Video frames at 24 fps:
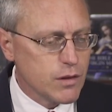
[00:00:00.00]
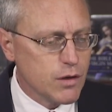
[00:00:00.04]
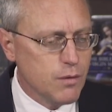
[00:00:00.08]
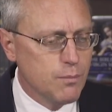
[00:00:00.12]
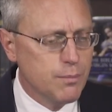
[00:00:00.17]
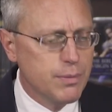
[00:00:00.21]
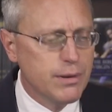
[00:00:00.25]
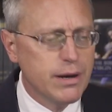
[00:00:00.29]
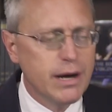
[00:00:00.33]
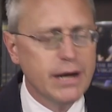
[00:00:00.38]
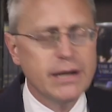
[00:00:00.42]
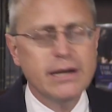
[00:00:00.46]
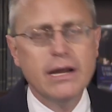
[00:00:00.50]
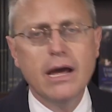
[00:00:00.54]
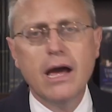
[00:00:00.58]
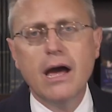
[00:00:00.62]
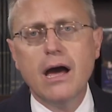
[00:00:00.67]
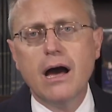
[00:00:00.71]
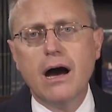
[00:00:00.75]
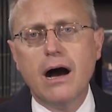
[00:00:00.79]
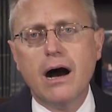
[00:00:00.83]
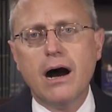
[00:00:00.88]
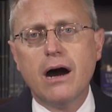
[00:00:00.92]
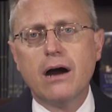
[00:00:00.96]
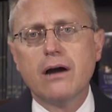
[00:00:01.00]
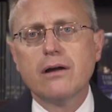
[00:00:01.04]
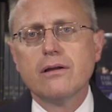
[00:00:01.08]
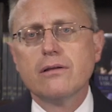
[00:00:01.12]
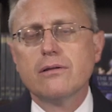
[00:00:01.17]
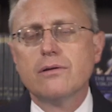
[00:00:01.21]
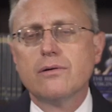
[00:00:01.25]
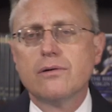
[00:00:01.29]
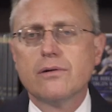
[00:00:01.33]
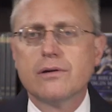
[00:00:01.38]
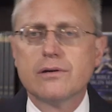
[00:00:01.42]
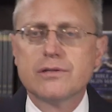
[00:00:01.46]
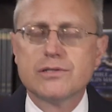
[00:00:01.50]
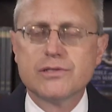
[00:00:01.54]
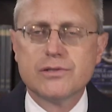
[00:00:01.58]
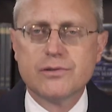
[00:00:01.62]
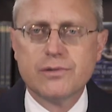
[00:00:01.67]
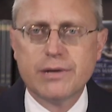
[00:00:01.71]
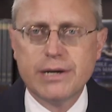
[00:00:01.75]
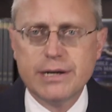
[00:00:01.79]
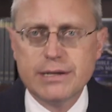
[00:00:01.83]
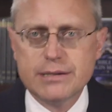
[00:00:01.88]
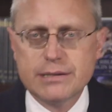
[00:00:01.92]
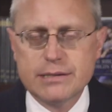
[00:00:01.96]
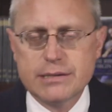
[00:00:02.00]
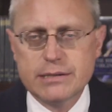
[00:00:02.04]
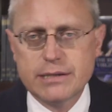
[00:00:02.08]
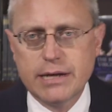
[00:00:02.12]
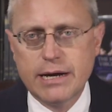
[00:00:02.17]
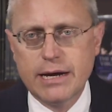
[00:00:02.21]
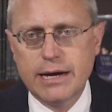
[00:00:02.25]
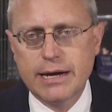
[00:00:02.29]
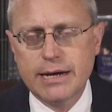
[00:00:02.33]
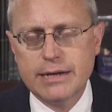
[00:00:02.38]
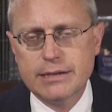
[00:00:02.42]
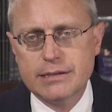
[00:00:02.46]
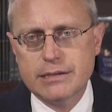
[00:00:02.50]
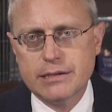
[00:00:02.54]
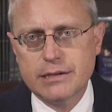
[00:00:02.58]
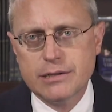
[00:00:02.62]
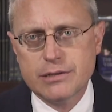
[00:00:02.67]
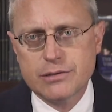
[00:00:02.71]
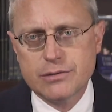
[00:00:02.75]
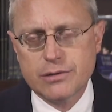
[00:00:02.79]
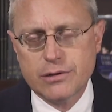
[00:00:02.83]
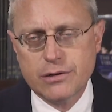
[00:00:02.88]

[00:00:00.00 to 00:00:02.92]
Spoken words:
But our Lord's great signs in his